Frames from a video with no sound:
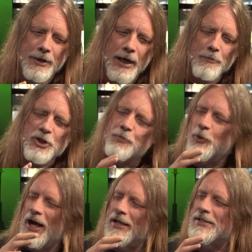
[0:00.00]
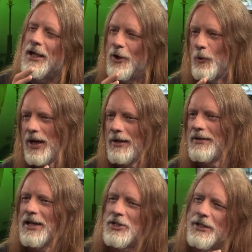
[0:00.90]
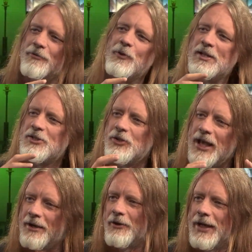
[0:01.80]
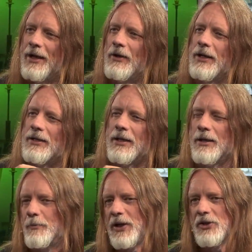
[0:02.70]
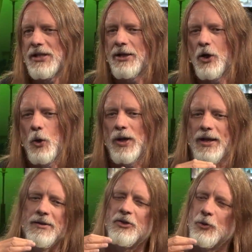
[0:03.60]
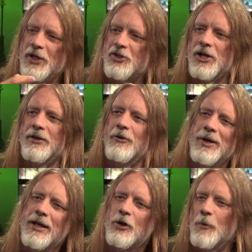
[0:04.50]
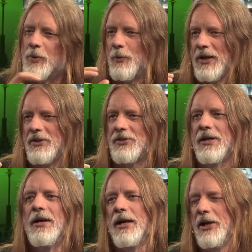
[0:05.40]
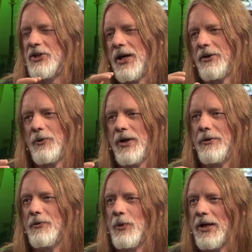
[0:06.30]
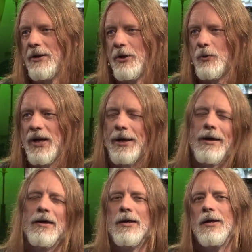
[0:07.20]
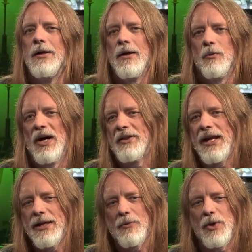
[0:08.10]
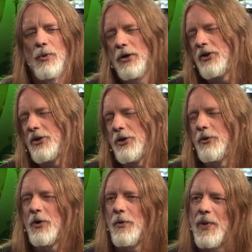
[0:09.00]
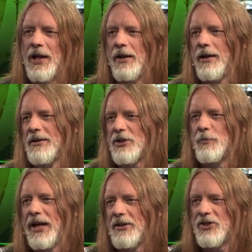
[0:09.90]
I'm surprised how well it actually fits together now, like because they go into each other and they complement each other in a really good way. One thing that we wanted to do from the beginning is to make a